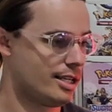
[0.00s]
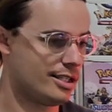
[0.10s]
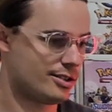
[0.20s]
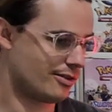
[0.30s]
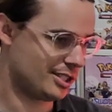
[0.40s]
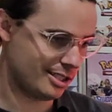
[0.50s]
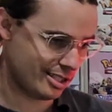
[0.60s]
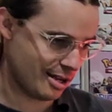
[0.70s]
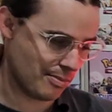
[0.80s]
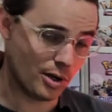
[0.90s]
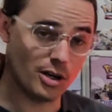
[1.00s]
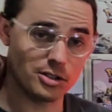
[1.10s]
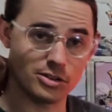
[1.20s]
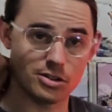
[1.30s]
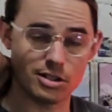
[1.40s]
it's obviously sent
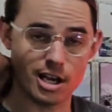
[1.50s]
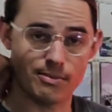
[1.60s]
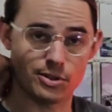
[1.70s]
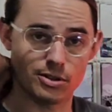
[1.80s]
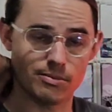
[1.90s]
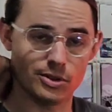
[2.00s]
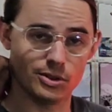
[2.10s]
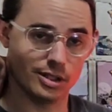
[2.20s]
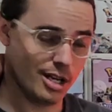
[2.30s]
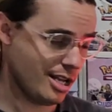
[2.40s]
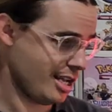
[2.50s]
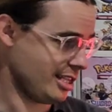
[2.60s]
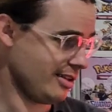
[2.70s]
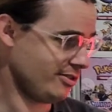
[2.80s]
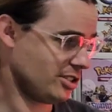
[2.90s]
prices to the absolute moon,
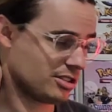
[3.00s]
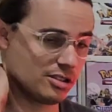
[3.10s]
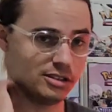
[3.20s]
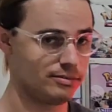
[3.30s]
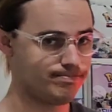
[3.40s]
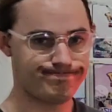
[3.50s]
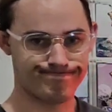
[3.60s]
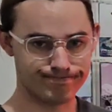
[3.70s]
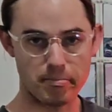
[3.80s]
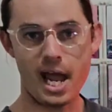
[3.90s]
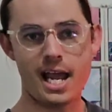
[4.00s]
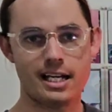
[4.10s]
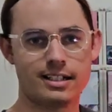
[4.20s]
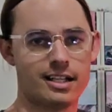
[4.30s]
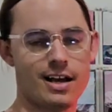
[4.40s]
and they've just gone
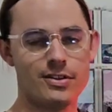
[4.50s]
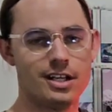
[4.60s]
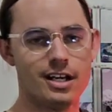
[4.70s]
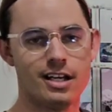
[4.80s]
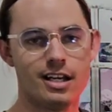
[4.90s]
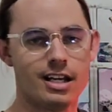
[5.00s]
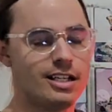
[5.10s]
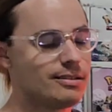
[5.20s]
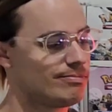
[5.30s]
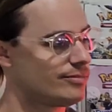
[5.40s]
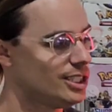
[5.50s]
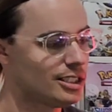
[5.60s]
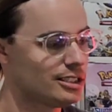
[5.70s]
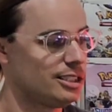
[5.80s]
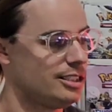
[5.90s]
bang, haven't they? And
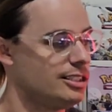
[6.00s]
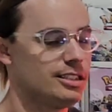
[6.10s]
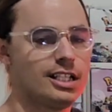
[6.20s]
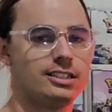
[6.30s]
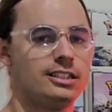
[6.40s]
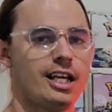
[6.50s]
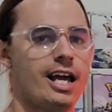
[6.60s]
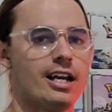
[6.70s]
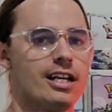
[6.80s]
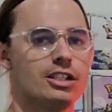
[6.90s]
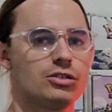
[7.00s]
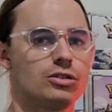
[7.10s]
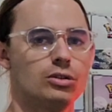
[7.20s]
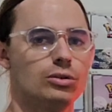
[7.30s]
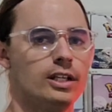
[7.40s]
like I said, doesn't that just add an extra
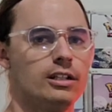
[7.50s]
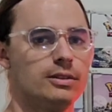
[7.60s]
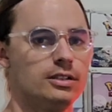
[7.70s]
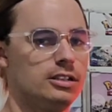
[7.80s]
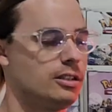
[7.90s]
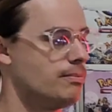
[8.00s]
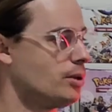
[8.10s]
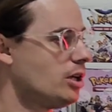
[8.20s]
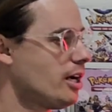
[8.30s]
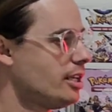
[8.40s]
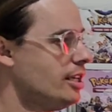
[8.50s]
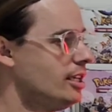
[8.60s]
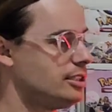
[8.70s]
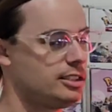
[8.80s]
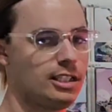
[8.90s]
cool element? You can buy it,
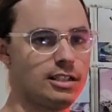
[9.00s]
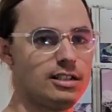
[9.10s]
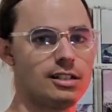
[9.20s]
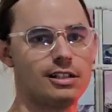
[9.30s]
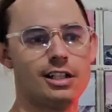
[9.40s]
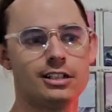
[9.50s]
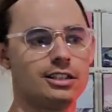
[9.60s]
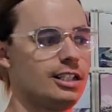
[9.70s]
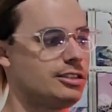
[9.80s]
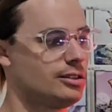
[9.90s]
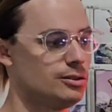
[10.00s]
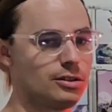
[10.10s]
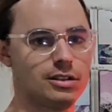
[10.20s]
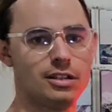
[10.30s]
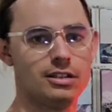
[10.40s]
sit in your collection, get to
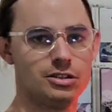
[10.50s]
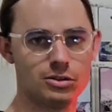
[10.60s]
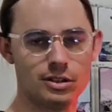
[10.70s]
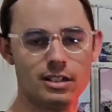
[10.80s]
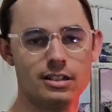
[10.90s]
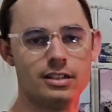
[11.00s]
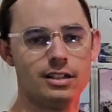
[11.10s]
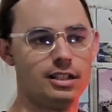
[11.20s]
look at it, enjoy it.